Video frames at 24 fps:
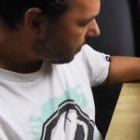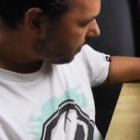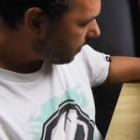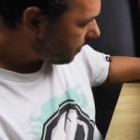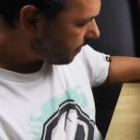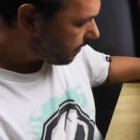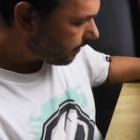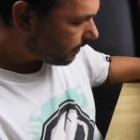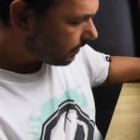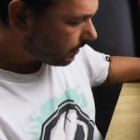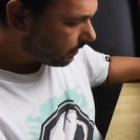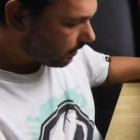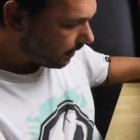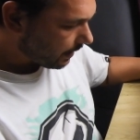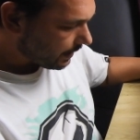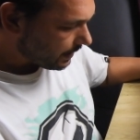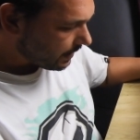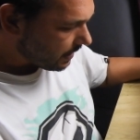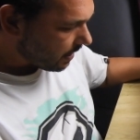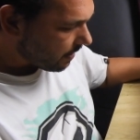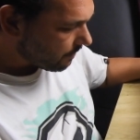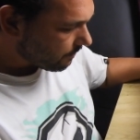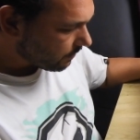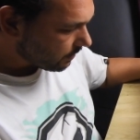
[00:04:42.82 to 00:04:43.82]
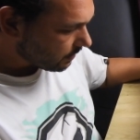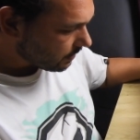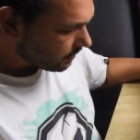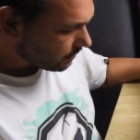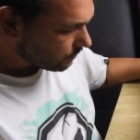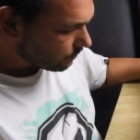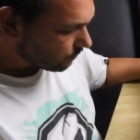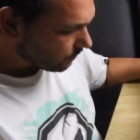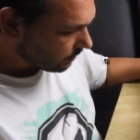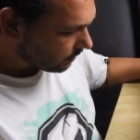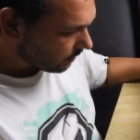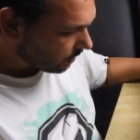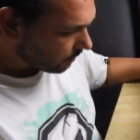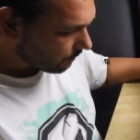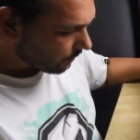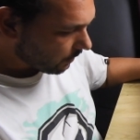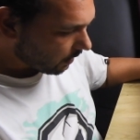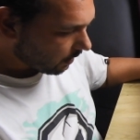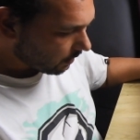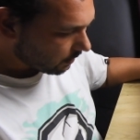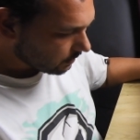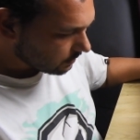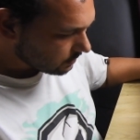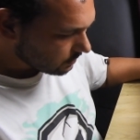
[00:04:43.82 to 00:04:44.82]
And I never did took it
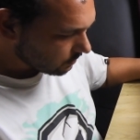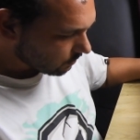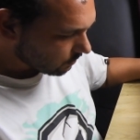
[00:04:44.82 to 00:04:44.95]
apart,